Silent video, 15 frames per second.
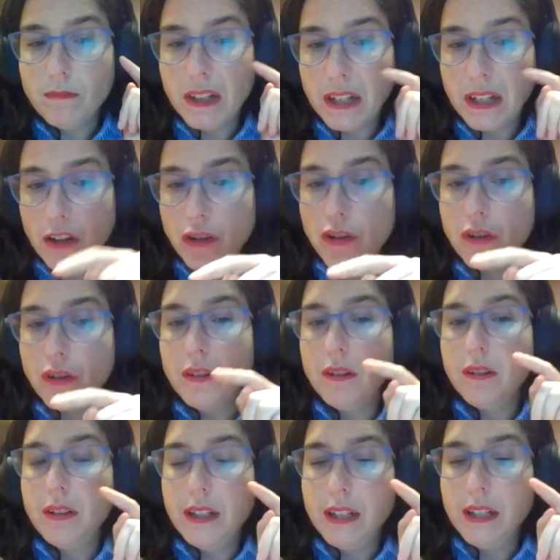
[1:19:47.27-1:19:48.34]

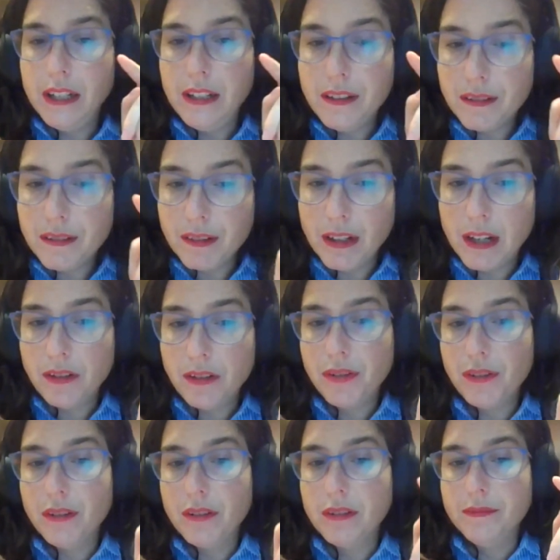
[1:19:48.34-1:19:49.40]
national,
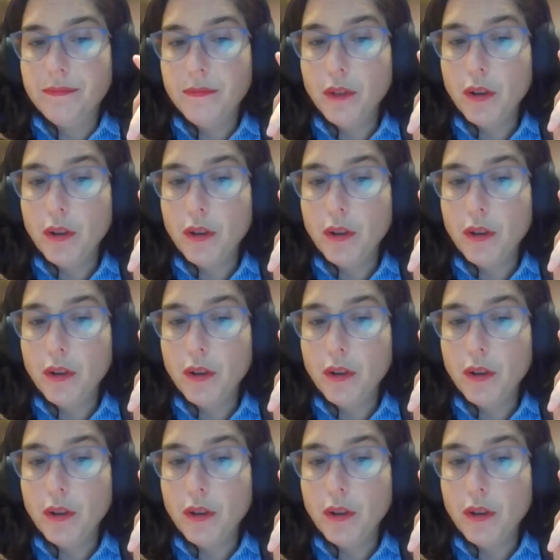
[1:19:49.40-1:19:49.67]
international,